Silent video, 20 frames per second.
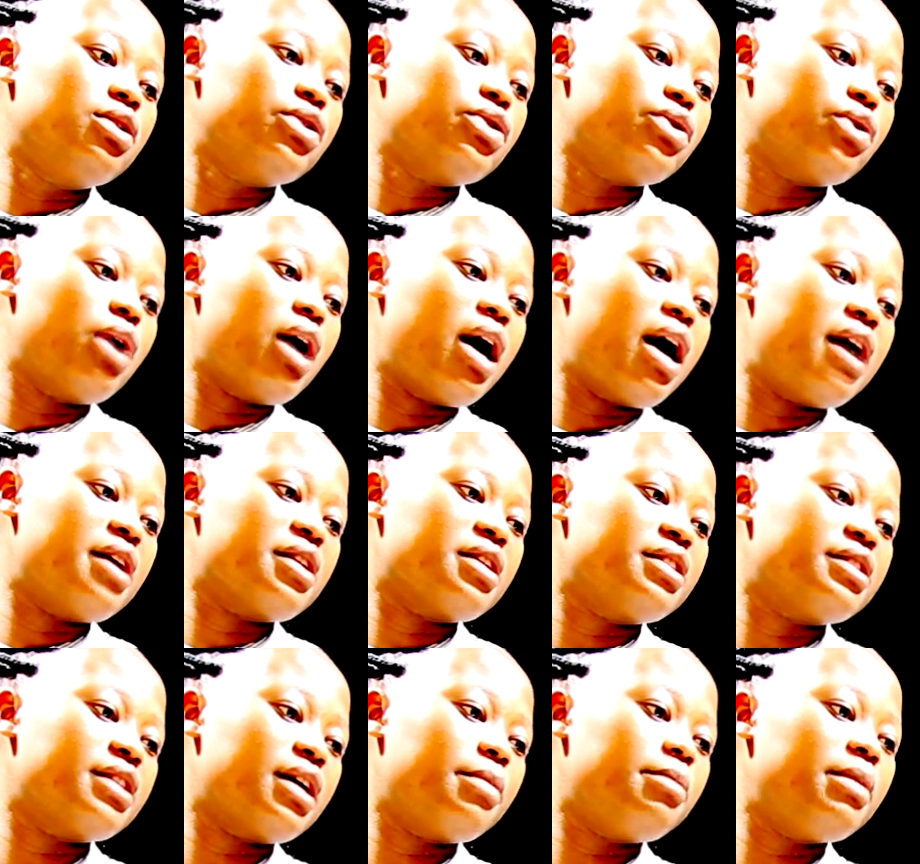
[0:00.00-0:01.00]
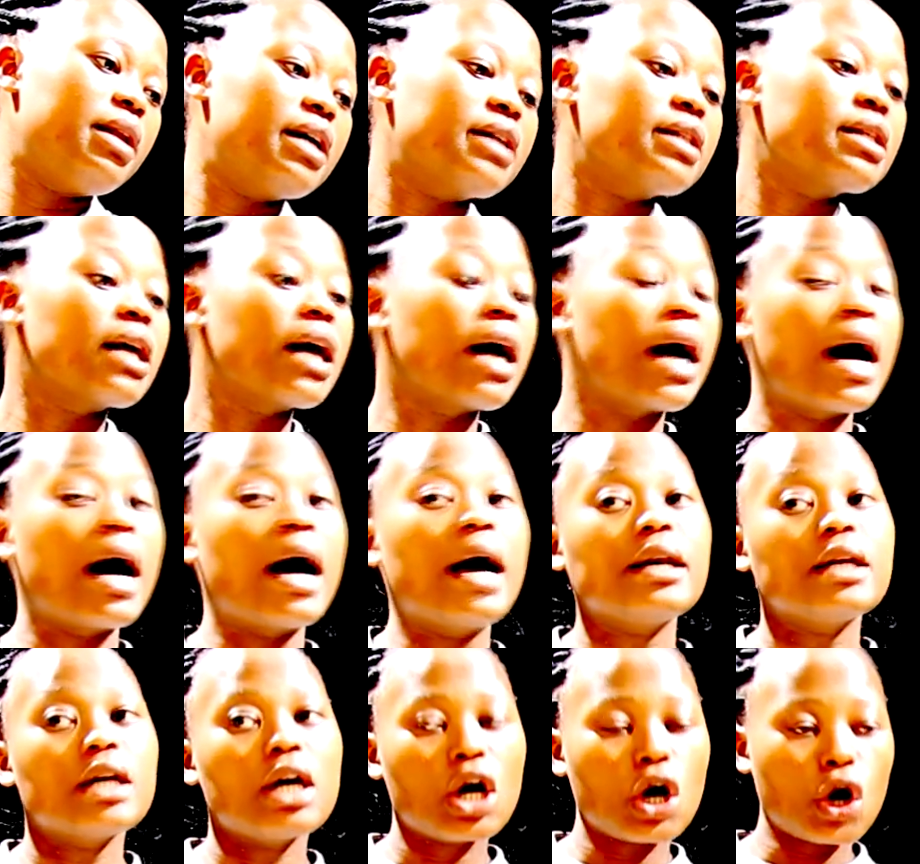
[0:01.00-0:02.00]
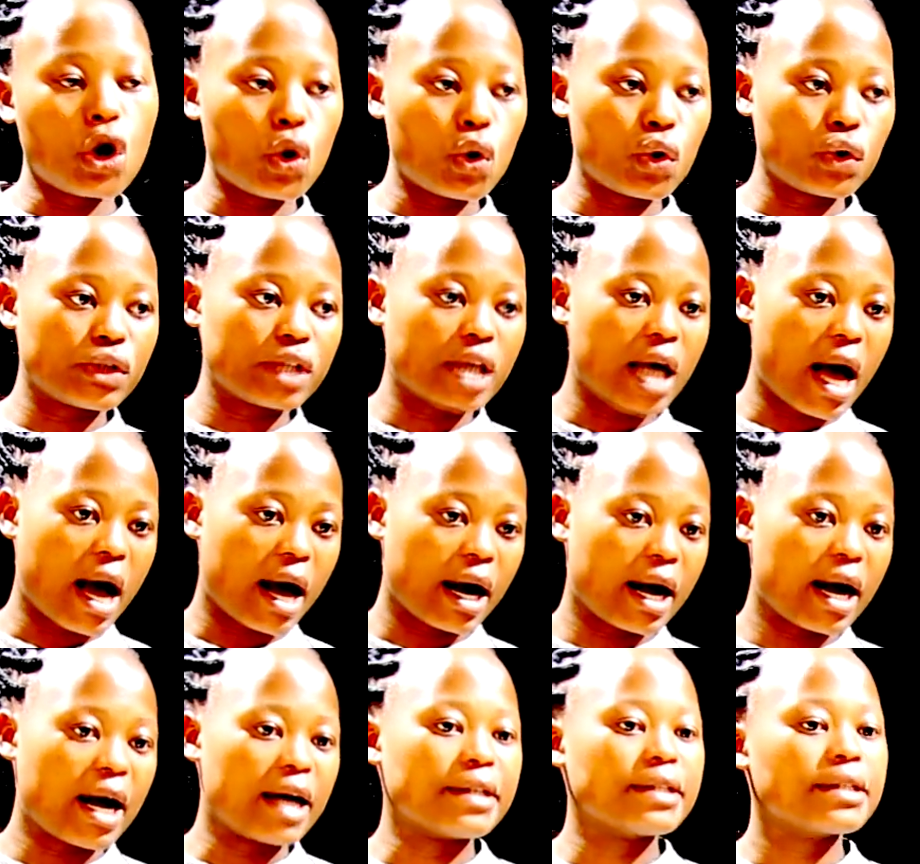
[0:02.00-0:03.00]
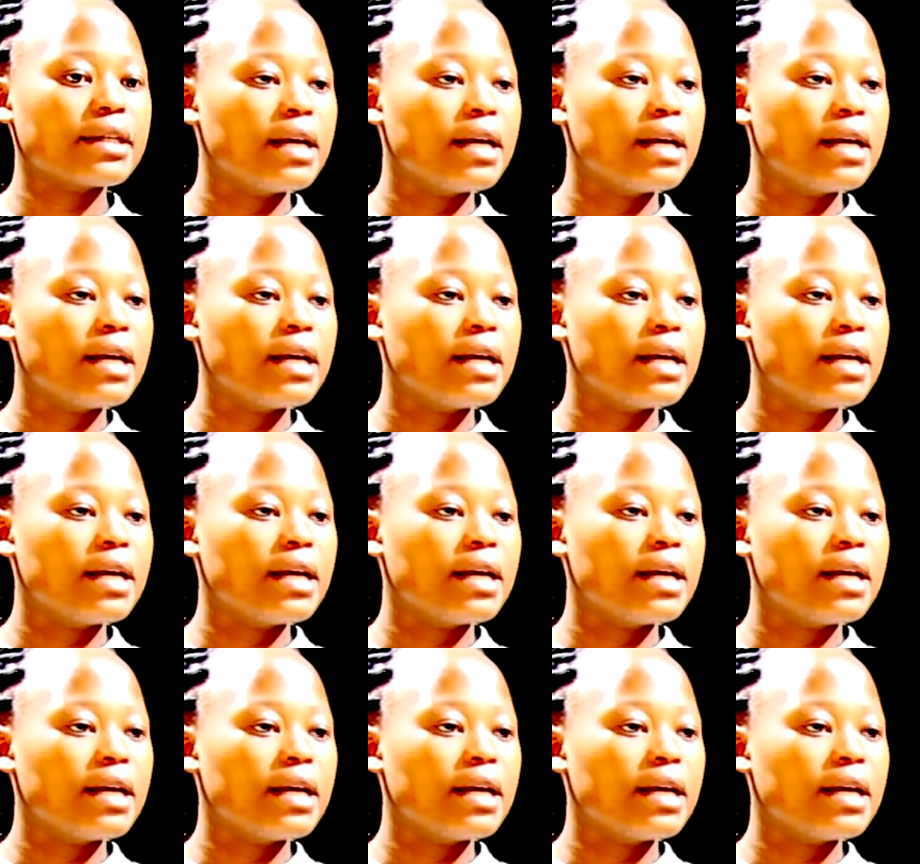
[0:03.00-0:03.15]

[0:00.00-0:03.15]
So a razor blade can cause a cut.